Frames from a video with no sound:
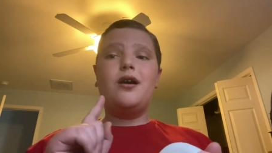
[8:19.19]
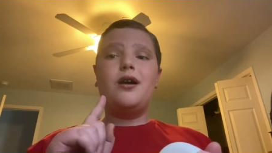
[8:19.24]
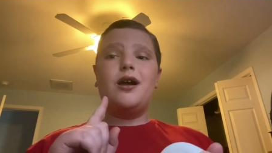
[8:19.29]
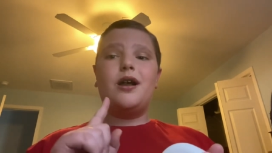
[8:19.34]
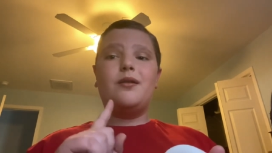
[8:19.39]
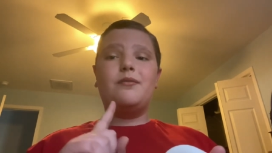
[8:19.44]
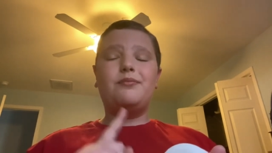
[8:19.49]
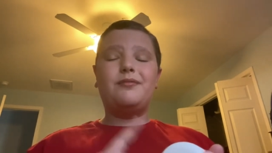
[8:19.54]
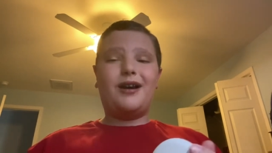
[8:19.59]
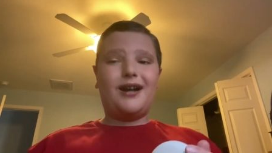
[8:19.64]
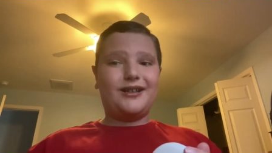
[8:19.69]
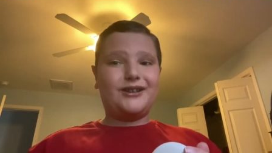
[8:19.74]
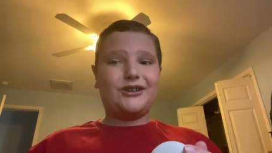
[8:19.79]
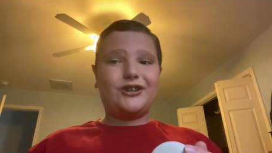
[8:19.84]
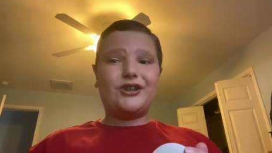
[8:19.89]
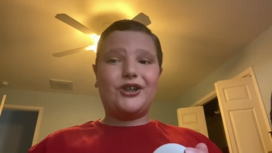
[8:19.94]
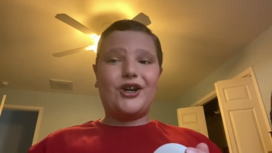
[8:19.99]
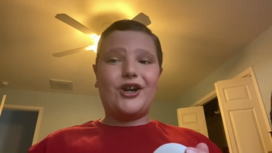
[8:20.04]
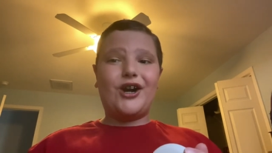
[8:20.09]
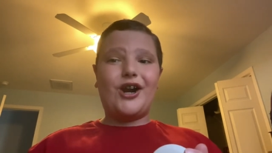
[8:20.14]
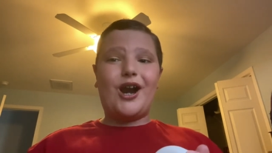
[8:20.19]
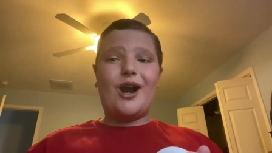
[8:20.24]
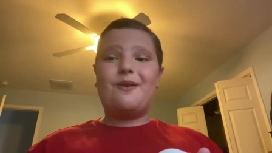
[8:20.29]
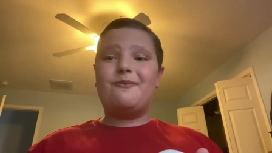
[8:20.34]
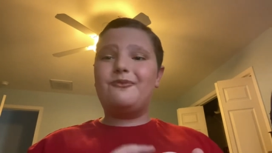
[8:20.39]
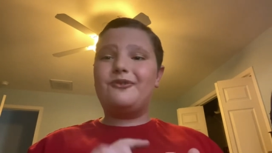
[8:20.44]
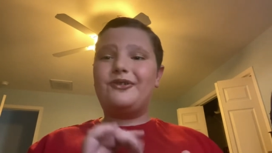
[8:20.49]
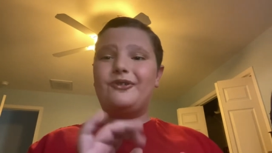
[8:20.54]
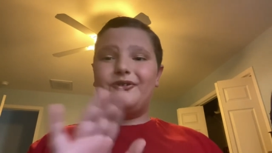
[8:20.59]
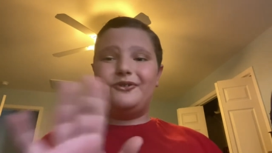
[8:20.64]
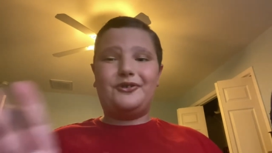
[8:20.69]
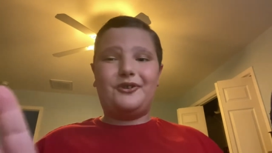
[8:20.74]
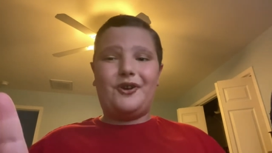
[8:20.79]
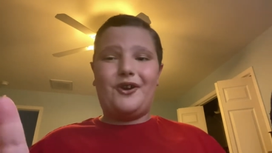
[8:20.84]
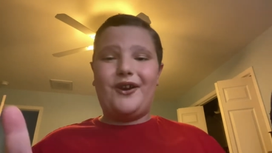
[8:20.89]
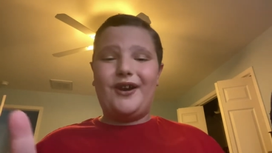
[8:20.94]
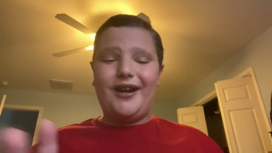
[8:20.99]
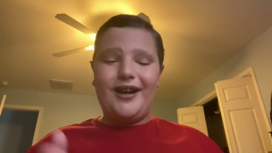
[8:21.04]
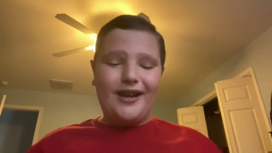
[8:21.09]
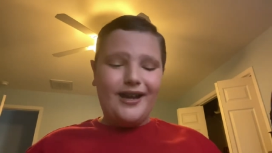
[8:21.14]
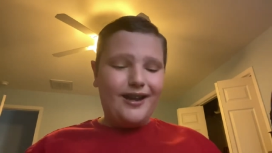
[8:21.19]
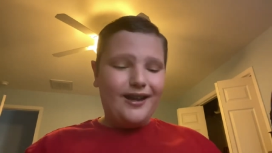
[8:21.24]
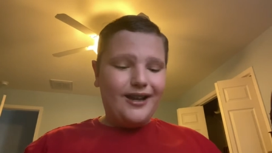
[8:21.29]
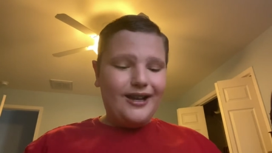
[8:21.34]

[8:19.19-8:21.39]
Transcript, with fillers: I'm not sure. I'm so sorry.